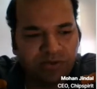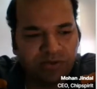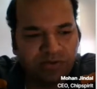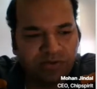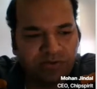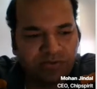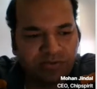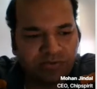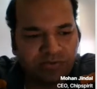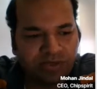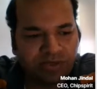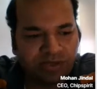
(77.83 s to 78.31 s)

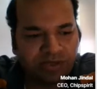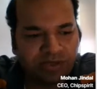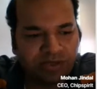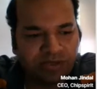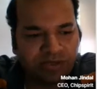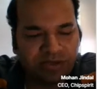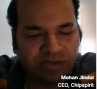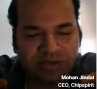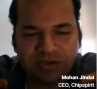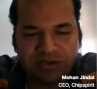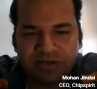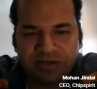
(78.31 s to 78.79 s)
so
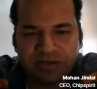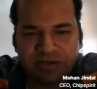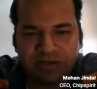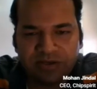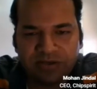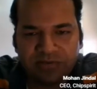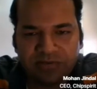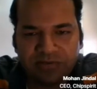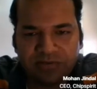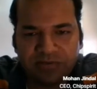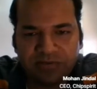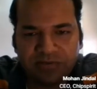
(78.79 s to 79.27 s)
many
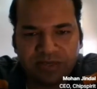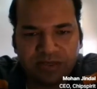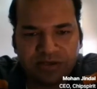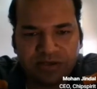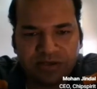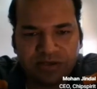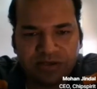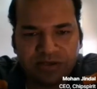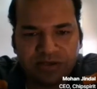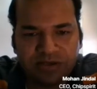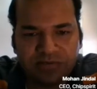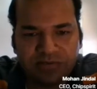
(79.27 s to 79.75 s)

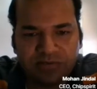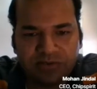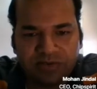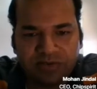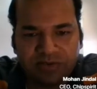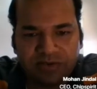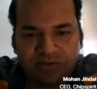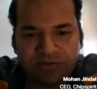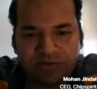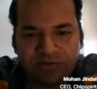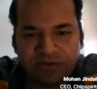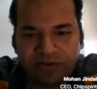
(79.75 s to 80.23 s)
wired
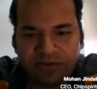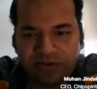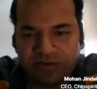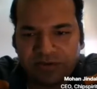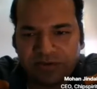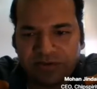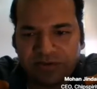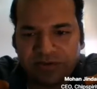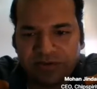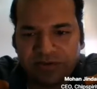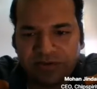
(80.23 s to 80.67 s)
networks and